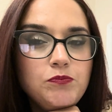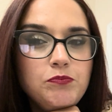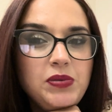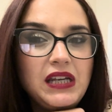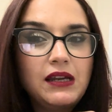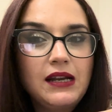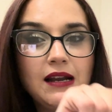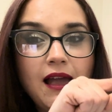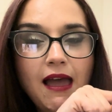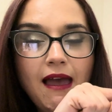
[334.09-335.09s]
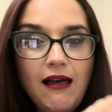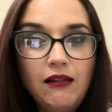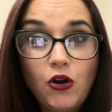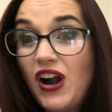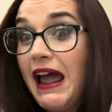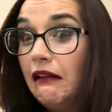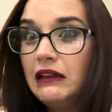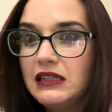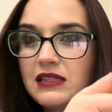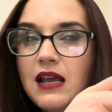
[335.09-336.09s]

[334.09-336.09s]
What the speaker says: be in hell, or hell is